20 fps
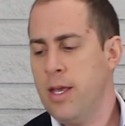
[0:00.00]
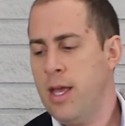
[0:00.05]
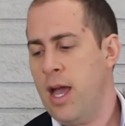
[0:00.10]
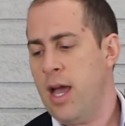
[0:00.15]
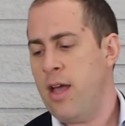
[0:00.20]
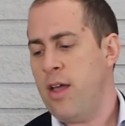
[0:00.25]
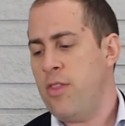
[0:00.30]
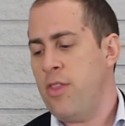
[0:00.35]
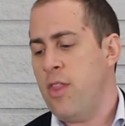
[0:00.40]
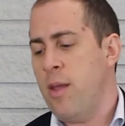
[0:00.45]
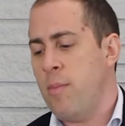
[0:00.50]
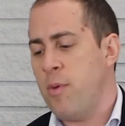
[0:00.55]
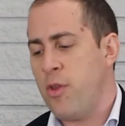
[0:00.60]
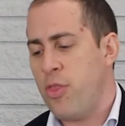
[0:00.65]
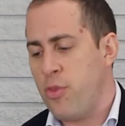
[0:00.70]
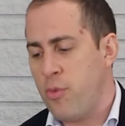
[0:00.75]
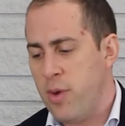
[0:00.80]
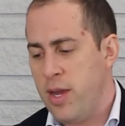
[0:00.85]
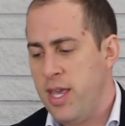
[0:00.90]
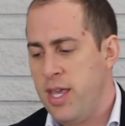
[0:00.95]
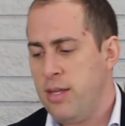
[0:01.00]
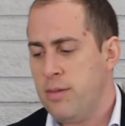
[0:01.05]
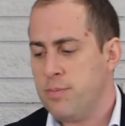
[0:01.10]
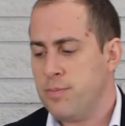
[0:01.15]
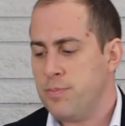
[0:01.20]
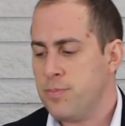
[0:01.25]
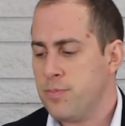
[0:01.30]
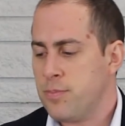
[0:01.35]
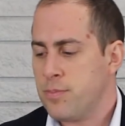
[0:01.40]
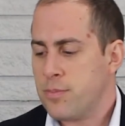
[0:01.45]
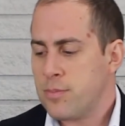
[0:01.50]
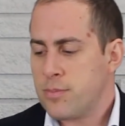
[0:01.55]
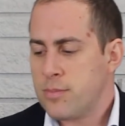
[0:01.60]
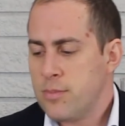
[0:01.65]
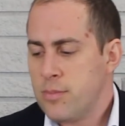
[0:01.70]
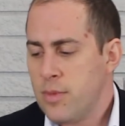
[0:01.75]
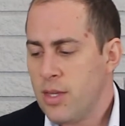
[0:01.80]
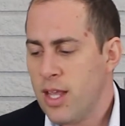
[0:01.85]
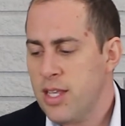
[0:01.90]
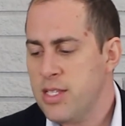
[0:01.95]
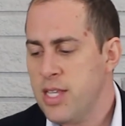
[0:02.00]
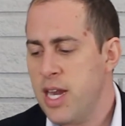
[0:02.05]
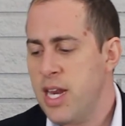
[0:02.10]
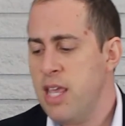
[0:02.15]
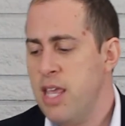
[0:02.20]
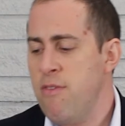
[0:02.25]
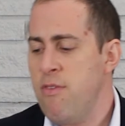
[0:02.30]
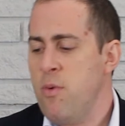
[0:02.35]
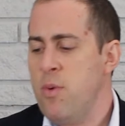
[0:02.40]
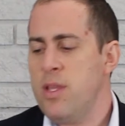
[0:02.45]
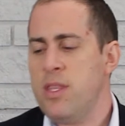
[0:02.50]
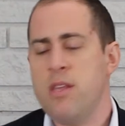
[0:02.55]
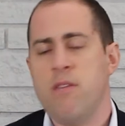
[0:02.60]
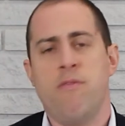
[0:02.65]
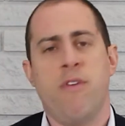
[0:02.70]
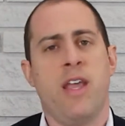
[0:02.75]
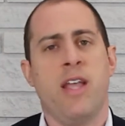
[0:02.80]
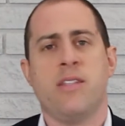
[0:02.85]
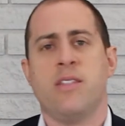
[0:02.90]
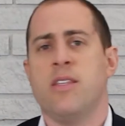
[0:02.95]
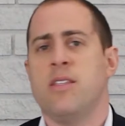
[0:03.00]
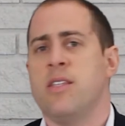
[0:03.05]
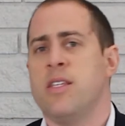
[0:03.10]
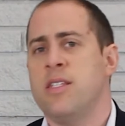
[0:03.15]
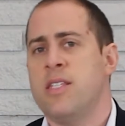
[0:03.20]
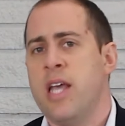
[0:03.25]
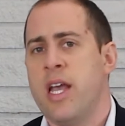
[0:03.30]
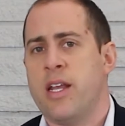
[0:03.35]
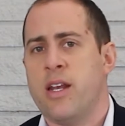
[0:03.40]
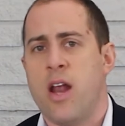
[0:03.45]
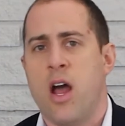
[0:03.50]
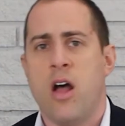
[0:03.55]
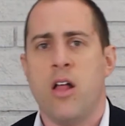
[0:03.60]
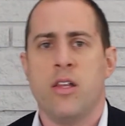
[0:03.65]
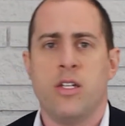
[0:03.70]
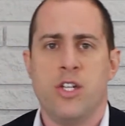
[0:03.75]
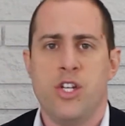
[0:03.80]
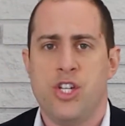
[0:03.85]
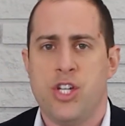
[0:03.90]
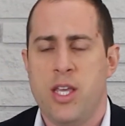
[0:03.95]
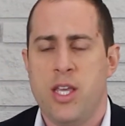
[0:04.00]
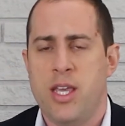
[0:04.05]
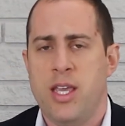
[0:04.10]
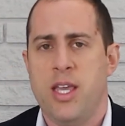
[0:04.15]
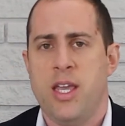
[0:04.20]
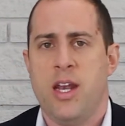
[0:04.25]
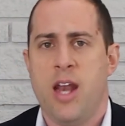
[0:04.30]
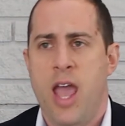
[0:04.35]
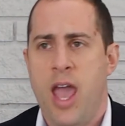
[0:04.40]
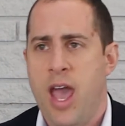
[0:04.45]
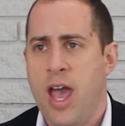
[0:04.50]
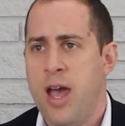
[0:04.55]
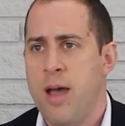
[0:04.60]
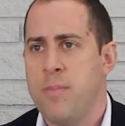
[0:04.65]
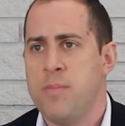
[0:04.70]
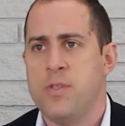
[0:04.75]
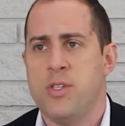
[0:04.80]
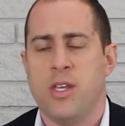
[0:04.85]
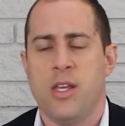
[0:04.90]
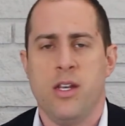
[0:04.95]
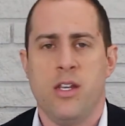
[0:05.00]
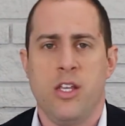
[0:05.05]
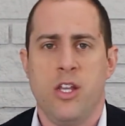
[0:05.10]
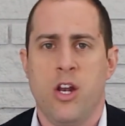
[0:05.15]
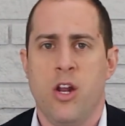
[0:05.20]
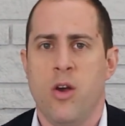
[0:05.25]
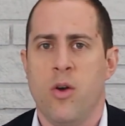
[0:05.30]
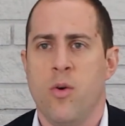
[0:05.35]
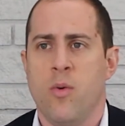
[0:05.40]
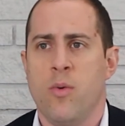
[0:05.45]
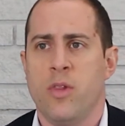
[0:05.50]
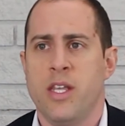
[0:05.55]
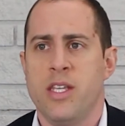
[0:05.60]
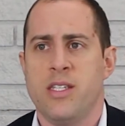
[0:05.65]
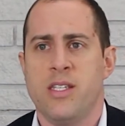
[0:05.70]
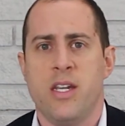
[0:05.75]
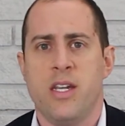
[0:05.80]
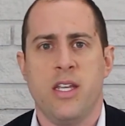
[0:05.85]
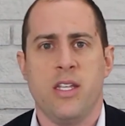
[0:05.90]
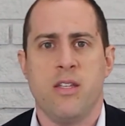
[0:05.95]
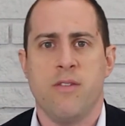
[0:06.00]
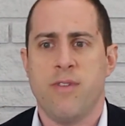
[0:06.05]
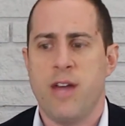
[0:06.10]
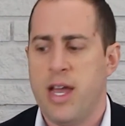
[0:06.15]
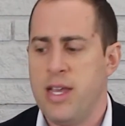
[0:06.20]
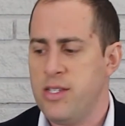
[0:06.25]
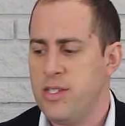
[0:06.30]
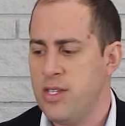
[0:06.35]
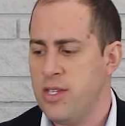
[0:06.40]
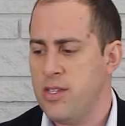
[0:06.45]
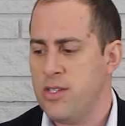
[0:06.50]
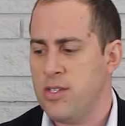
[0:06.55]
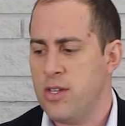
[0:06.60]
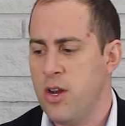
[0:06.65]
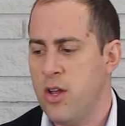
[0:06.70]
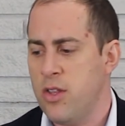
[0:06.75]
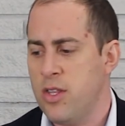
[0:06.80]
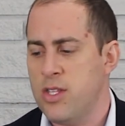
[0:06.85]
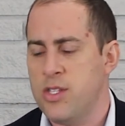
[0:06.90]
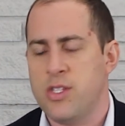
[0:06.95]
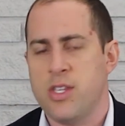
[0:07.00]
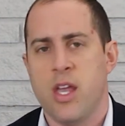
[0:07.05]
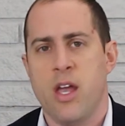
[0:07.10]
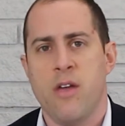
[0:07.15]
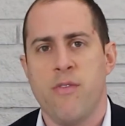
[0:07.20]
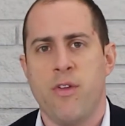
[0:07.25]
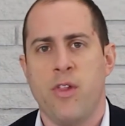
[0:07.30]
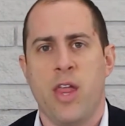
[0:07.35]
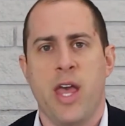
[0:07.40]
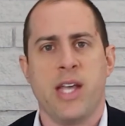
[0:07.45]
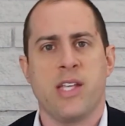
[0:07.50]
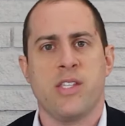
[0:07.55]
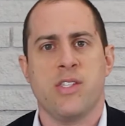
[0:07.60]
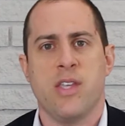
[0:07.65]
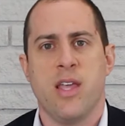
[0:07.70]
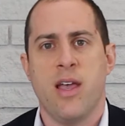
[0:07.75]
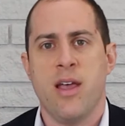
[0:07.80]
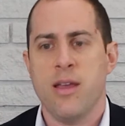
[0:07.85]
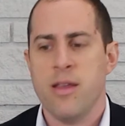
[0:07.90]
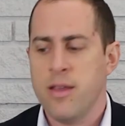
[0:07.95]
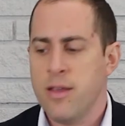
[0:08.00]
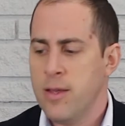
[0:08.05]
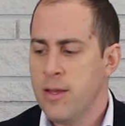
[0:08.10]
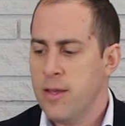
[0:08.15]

Number three is that even with advances in technology and apps and, listening devices and all this stuff, Alexa,